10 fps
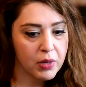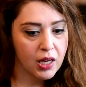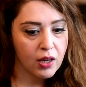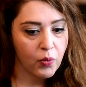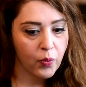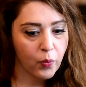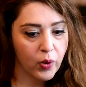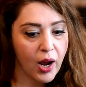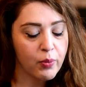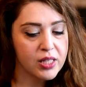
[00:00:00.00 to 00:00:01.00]
me
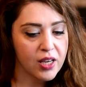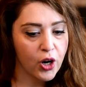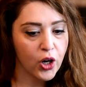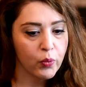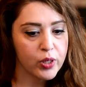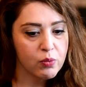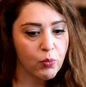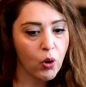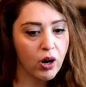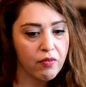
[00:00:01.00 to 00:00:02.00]
when I was younger was
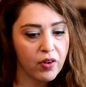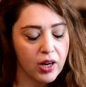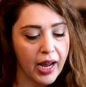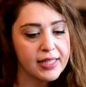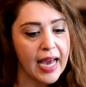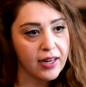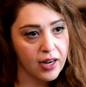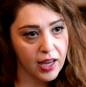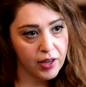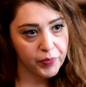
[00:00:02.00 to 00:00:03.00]
more of an
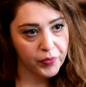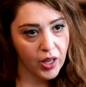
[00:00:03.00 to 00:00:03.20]
identity